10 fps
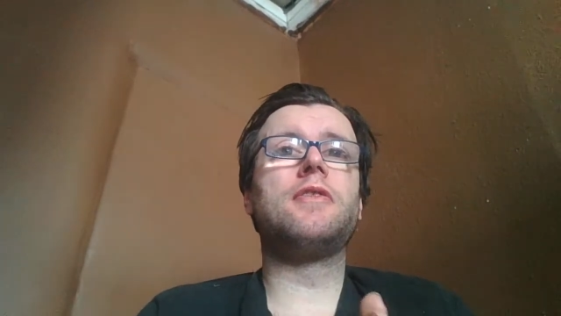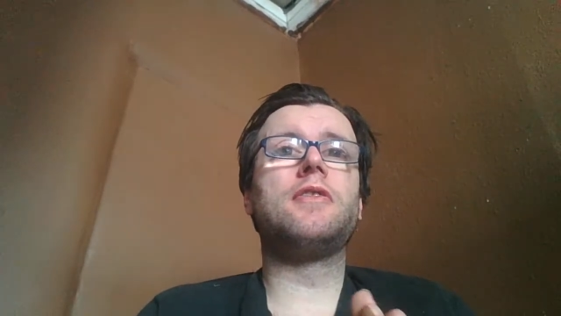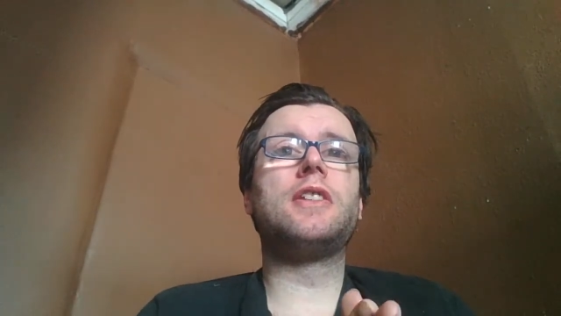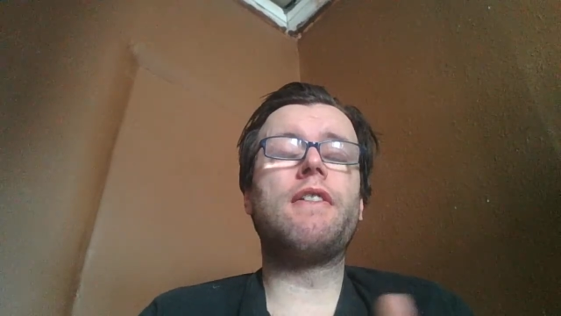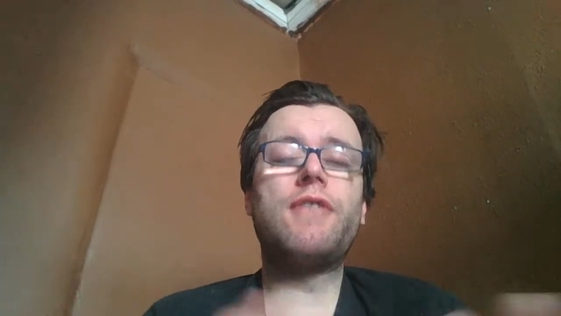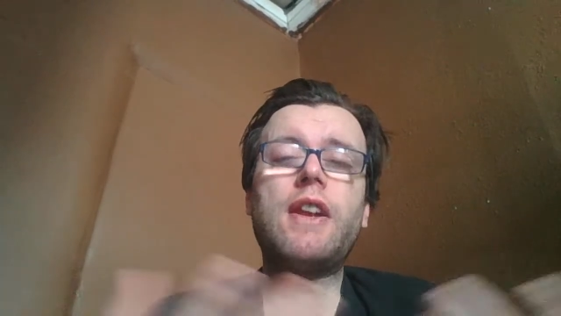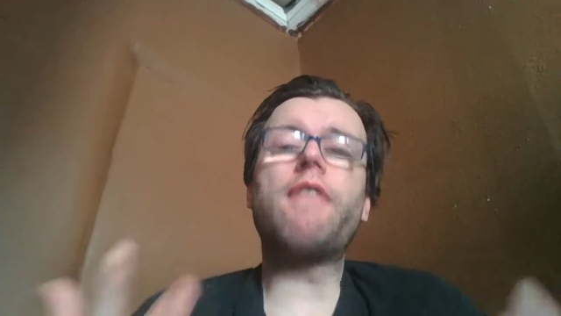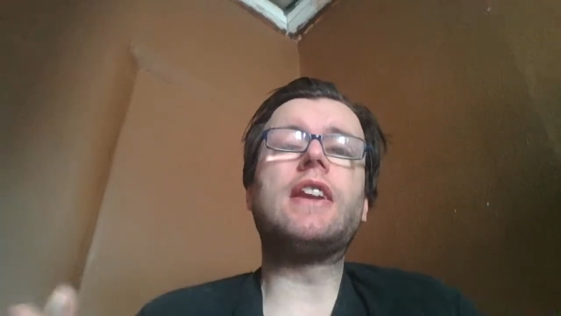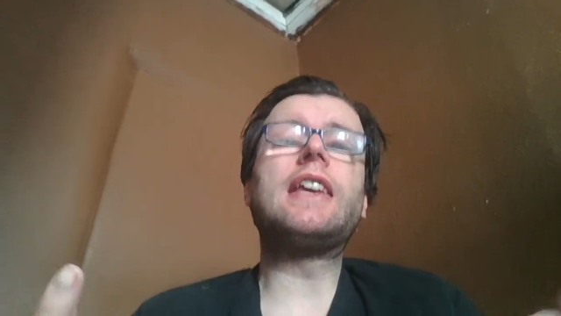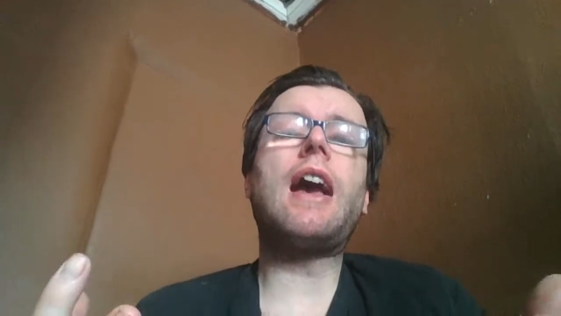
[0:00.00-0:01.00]
they've
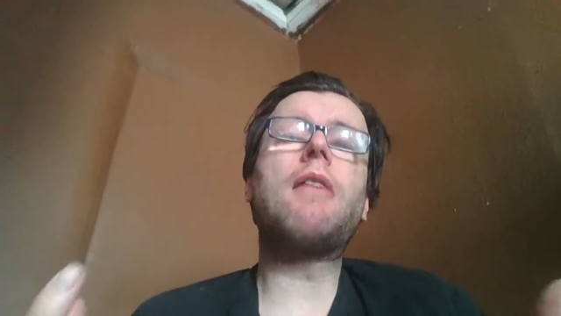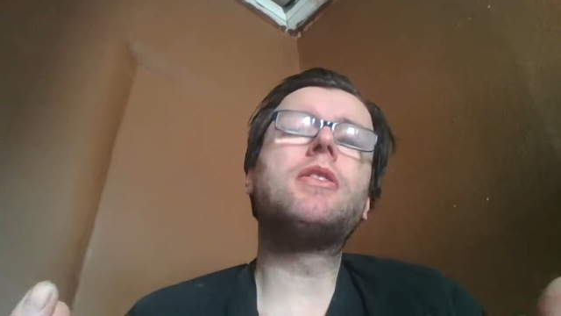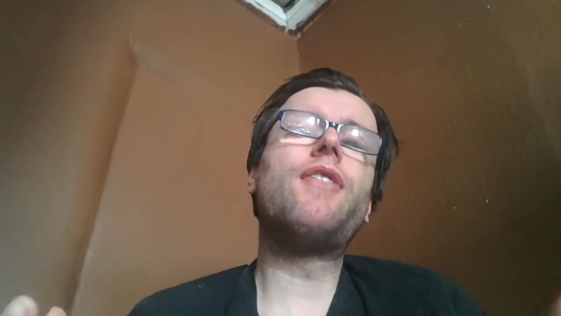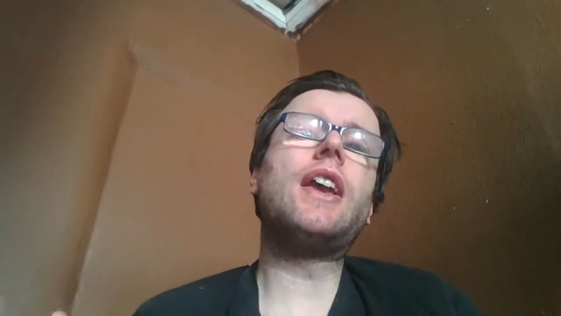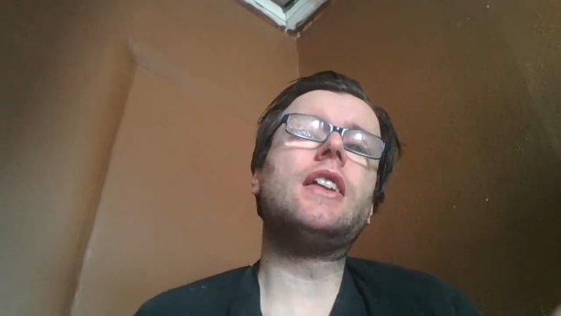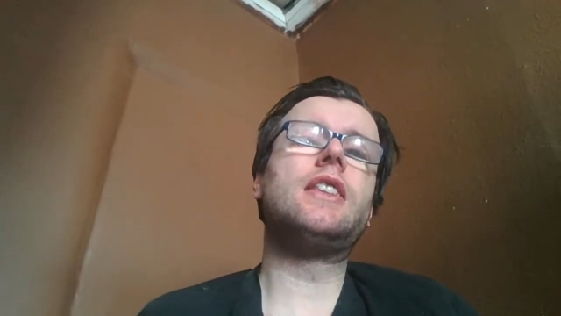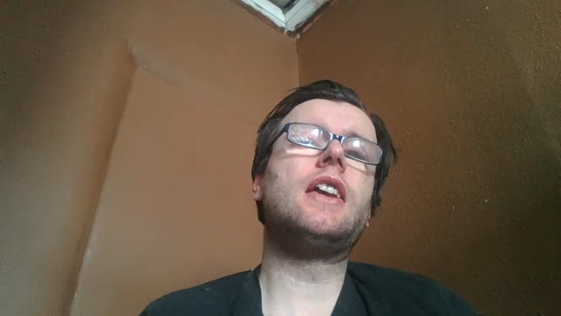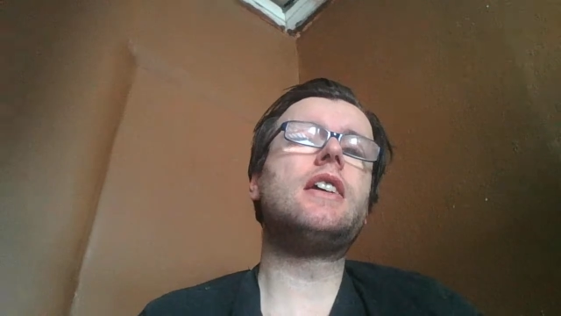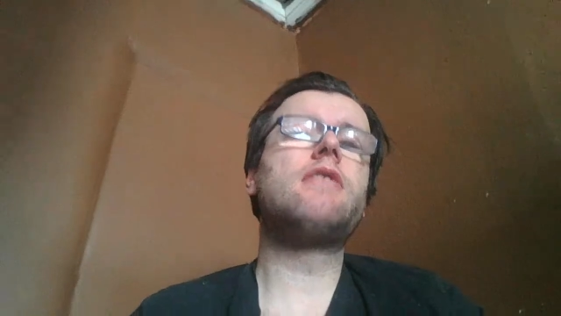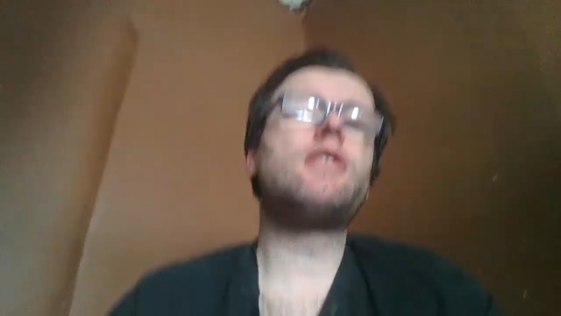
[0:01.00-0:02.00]
definitely captivated the
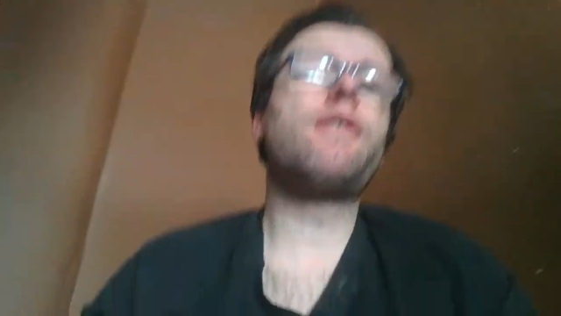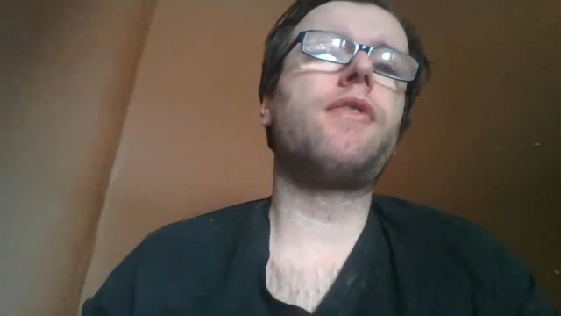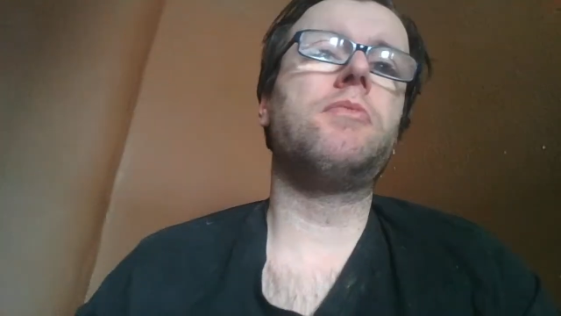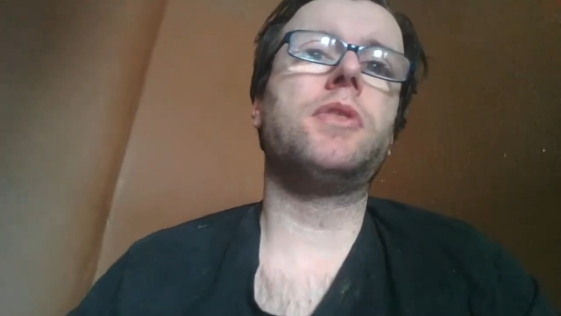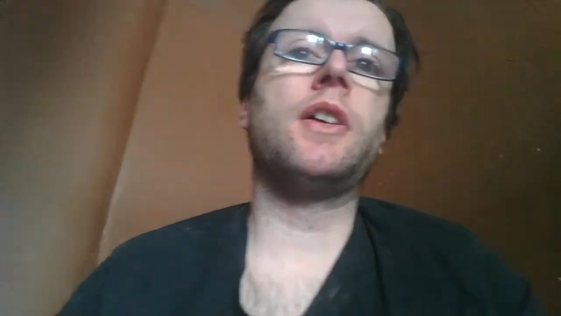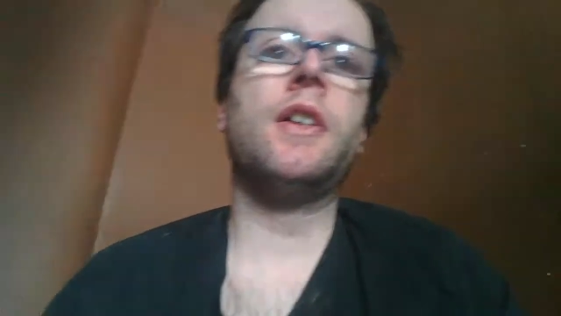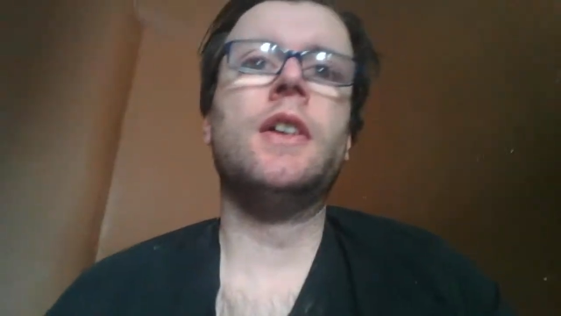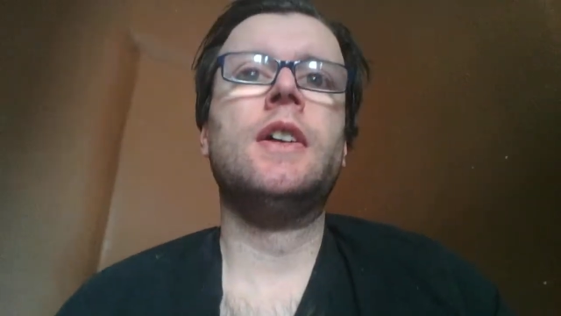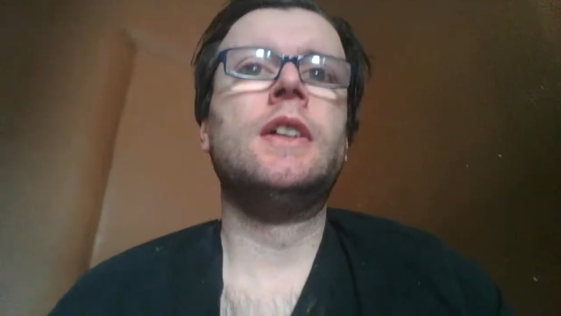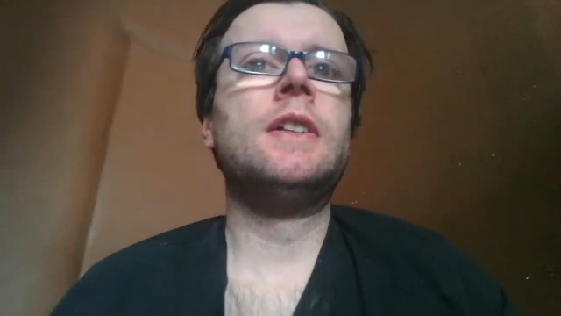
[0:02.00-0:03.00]
era from the
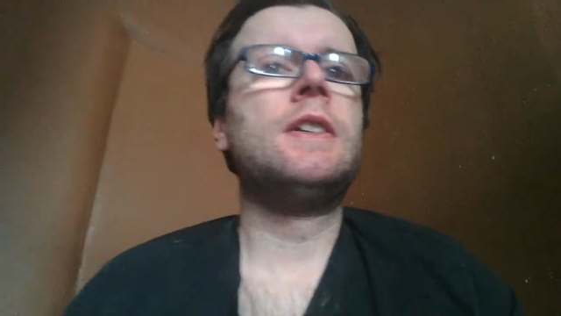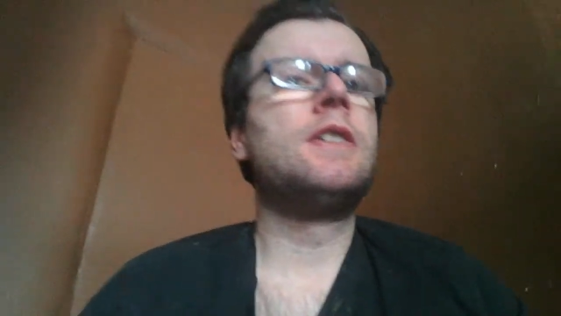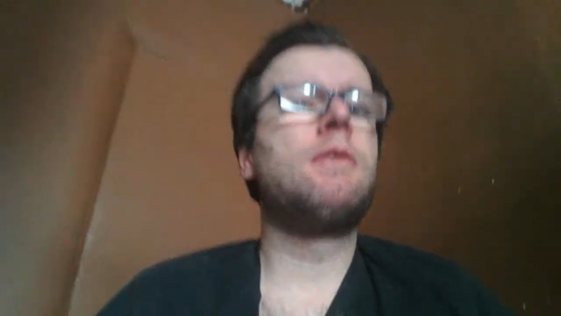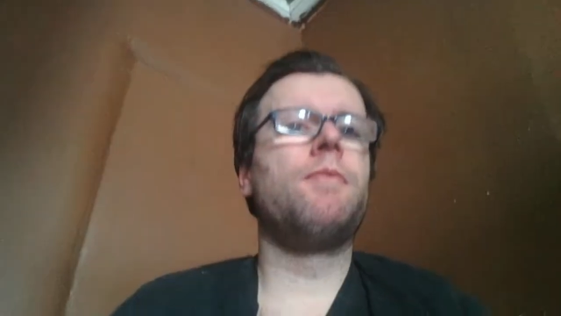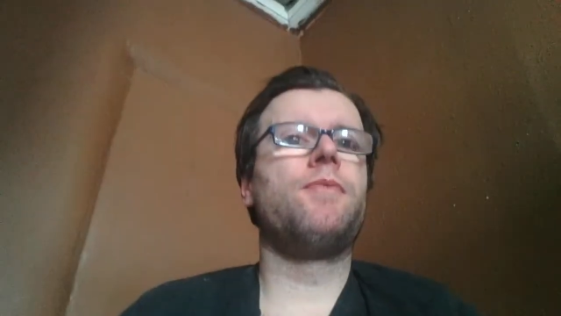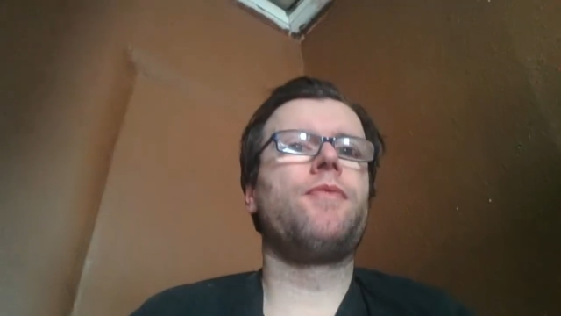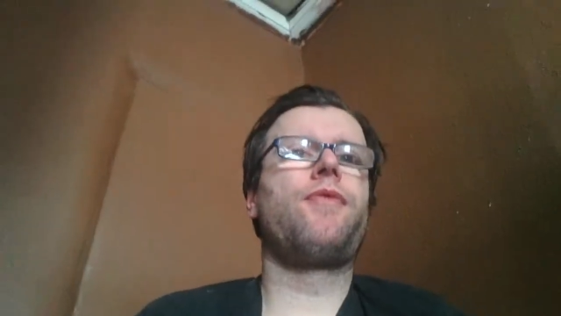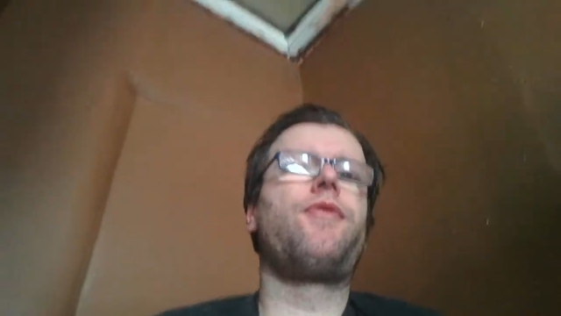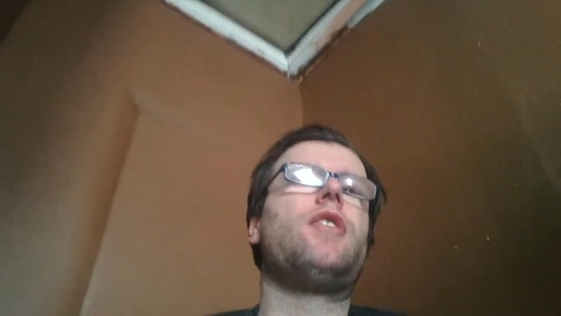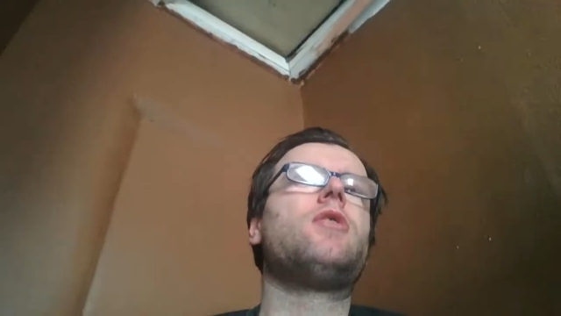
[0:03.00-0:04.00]

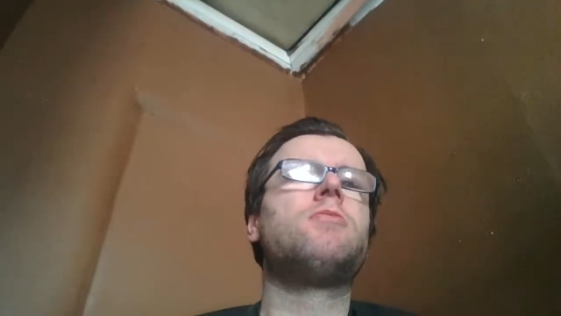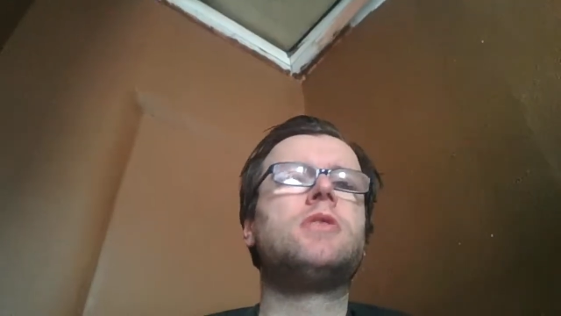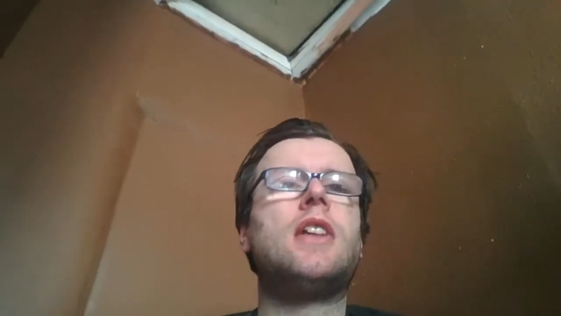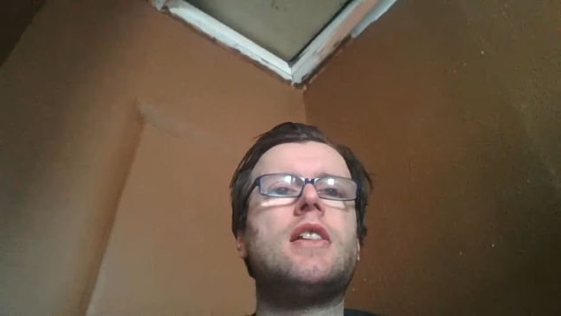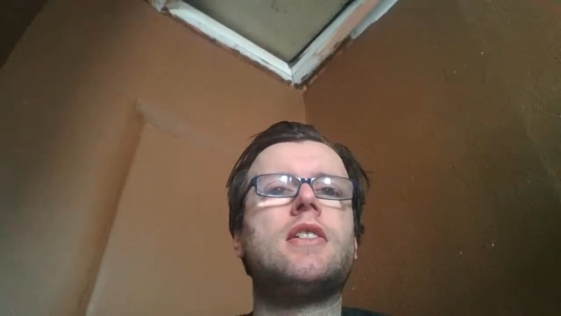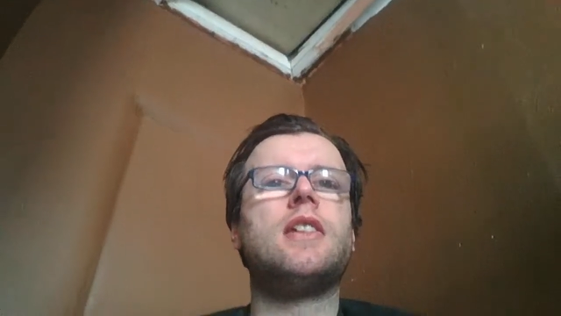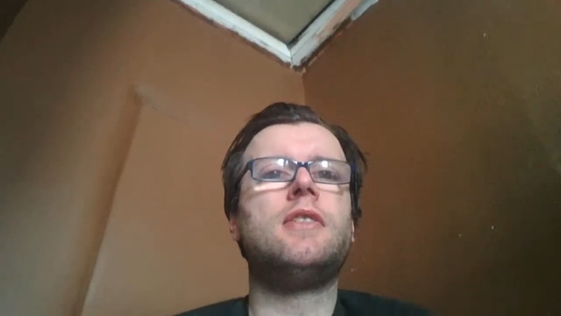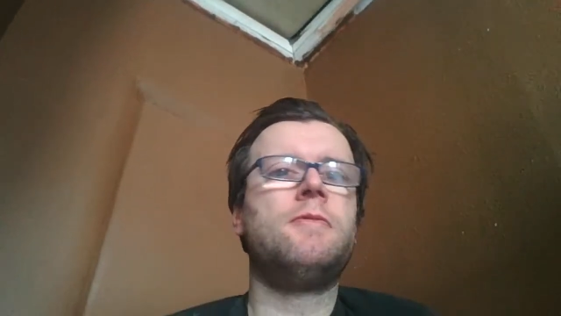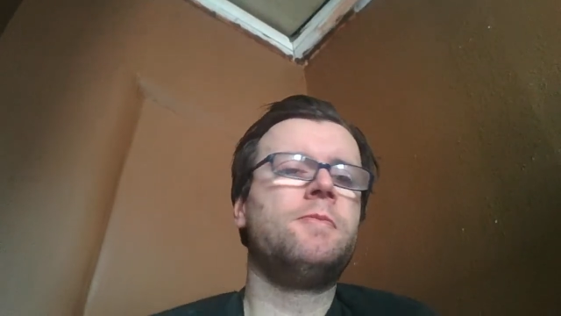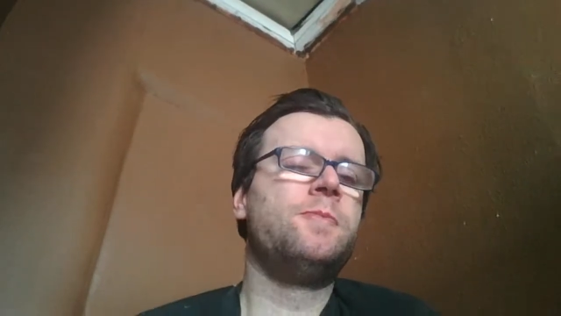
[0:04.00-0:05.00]
film setting.